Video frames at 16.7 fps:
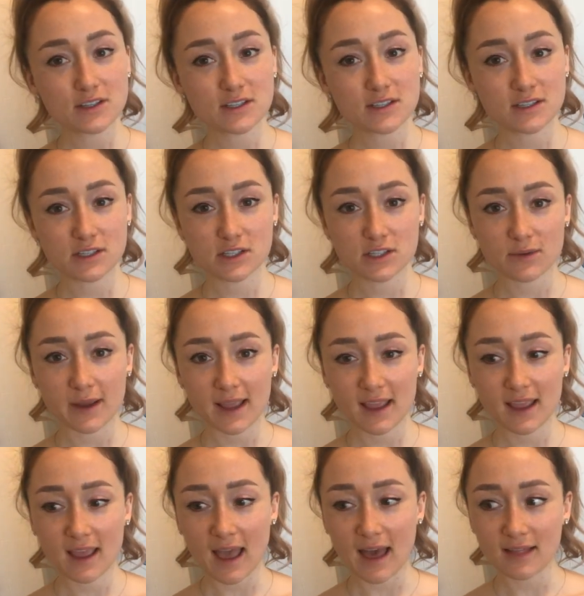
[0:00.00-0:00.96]
So I
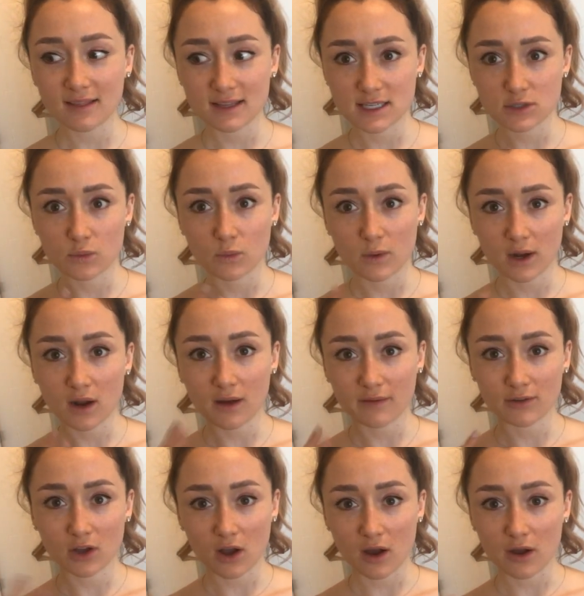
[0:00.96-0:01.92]
eat at least 1
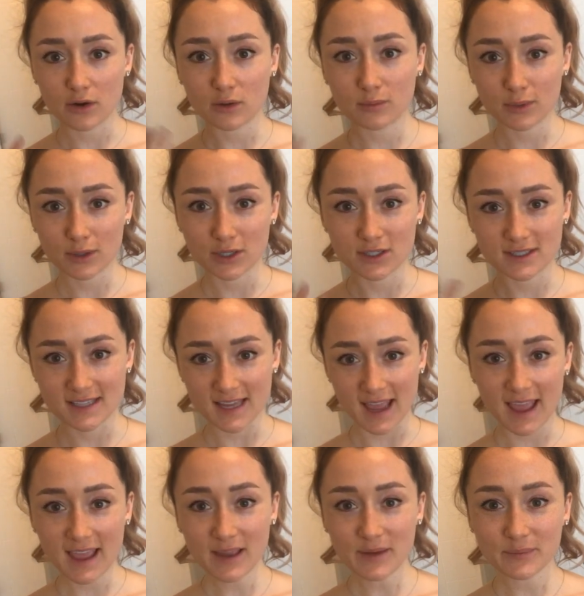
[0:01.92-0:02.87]
avocado per day.